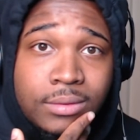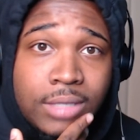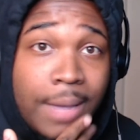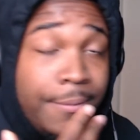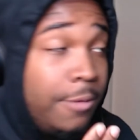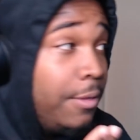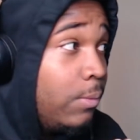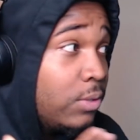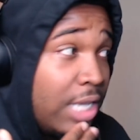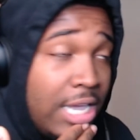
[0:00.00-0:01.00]
how many
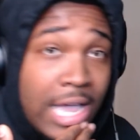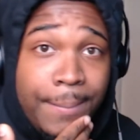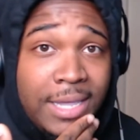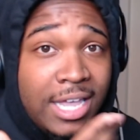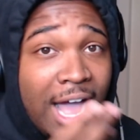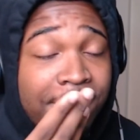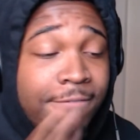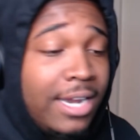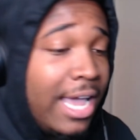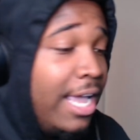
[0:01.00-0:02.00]
people say i mean i
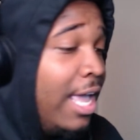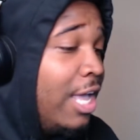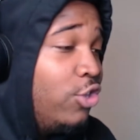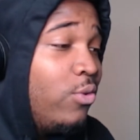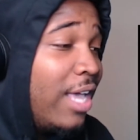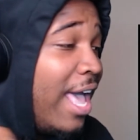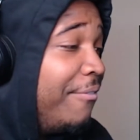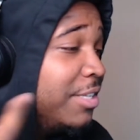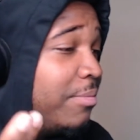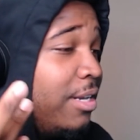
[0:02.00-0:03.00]
feel like you can
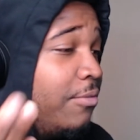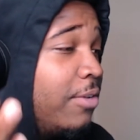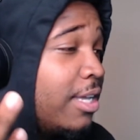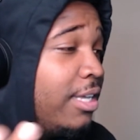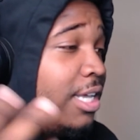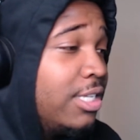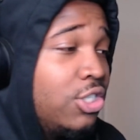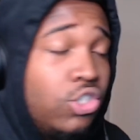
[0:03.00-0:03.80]
have as many fucking kids as